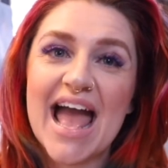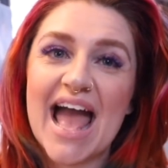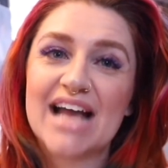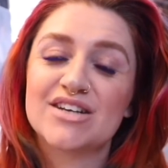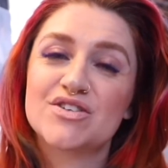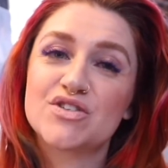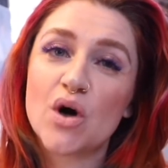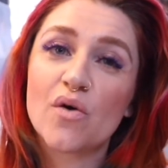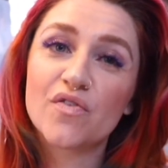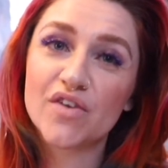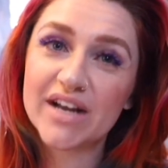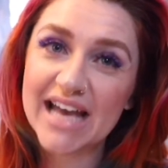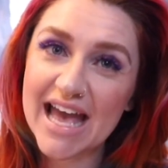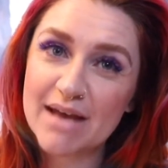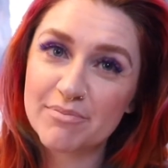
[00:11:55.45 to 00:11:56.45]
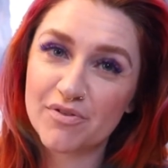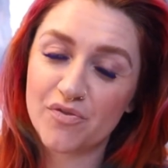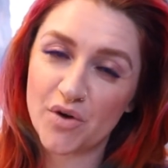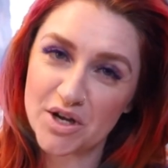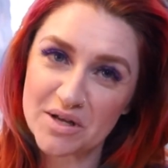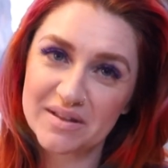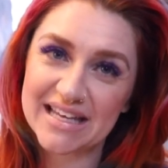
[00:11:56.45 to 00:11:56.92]
And don't forget
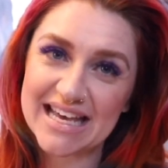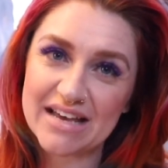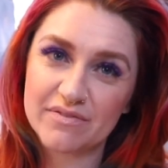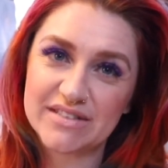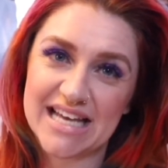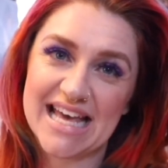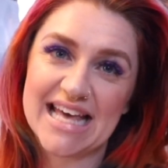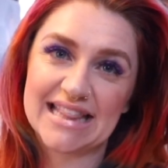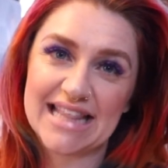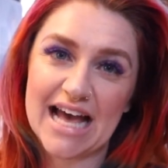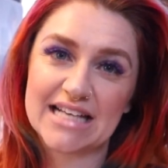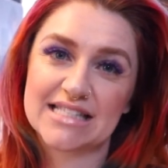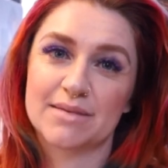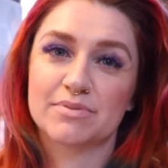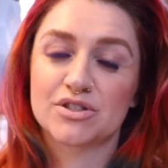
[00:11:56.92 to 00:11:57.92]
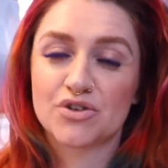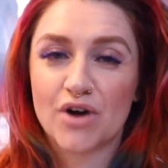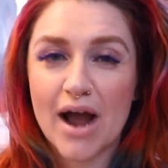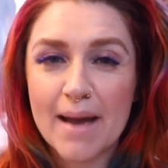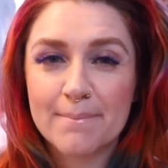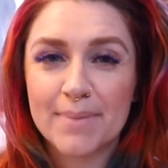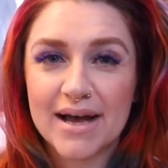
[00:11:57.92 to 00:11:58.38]
before you leave to hit that
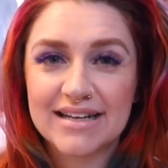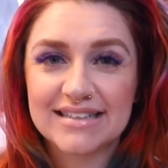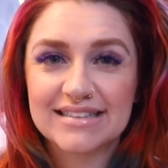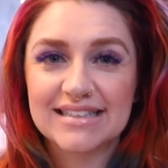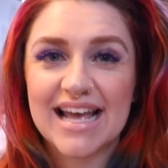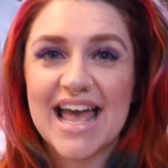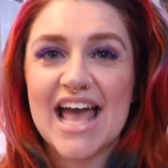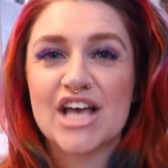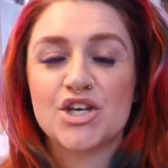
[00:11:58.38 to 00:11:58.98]
subscribe button.